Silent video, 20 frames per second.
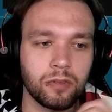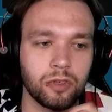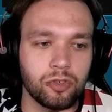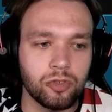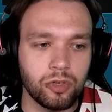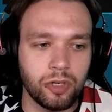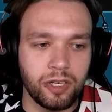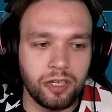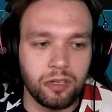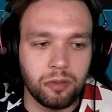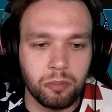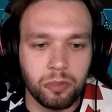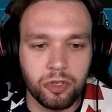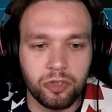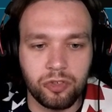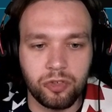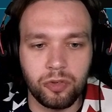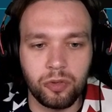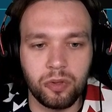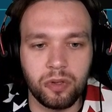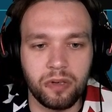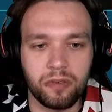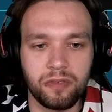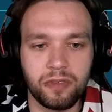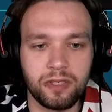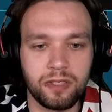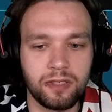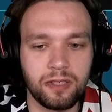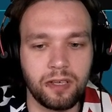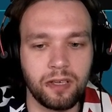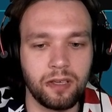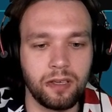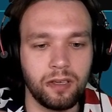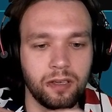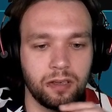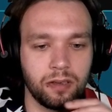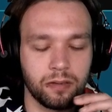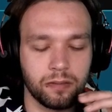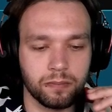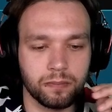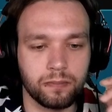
trade number 2 of the day.